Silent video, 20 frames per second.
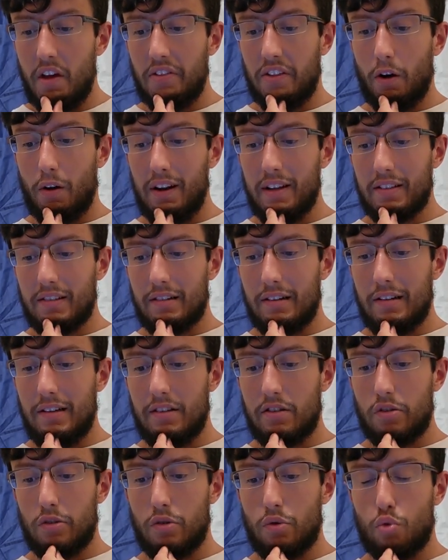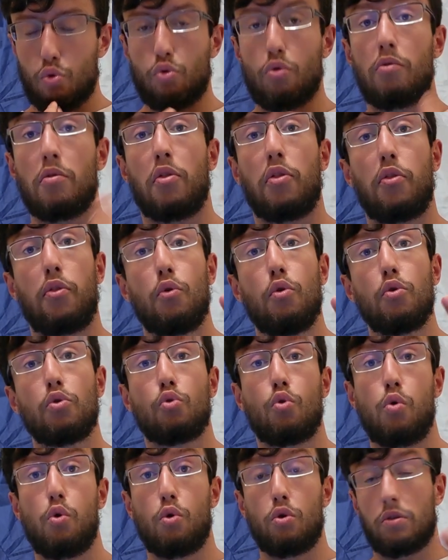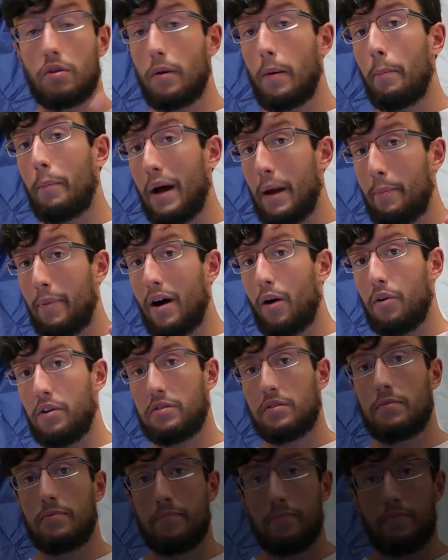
Now let's listen to the third quote by Paris.